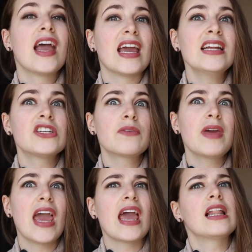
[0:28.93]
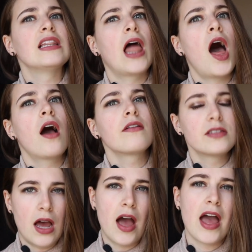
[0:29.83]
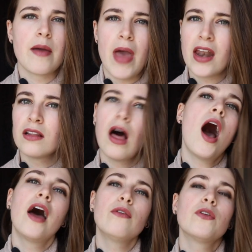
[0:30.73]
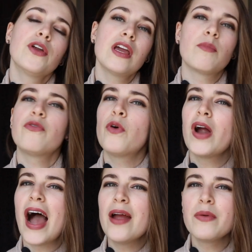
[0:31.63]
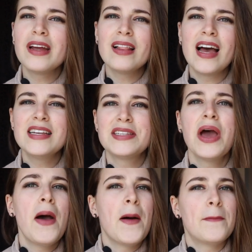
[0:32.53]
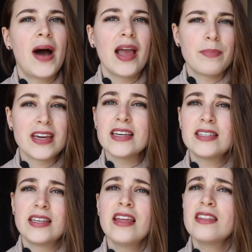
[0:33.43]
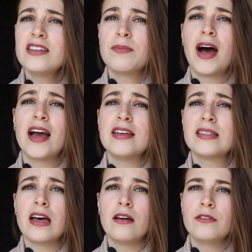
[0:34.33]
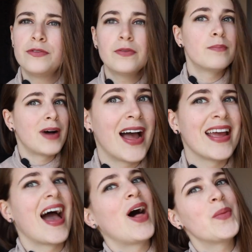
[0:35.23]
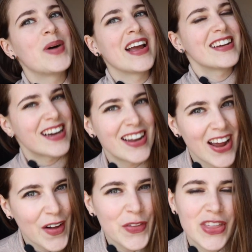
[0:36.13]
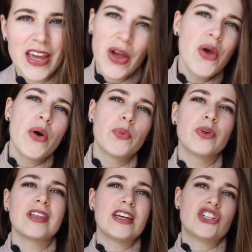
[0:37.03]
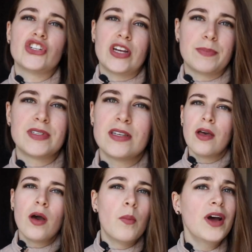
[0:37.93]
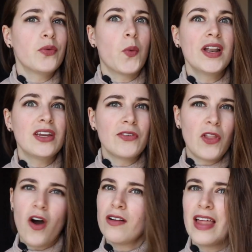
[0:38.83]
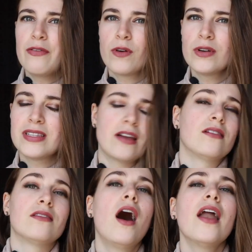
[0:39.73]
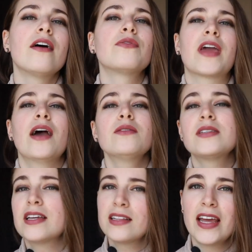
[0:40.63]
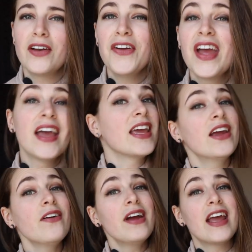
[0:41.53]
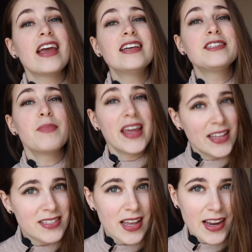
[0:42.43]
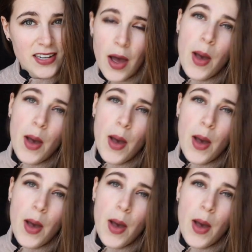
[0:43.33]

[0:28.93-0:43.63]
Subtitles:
It took me a long time and a lot of learning before I realized my piece in the demise of my albeit unhealthy relationships. But 1 year-long life course and a lot of counseling later, here is my insight,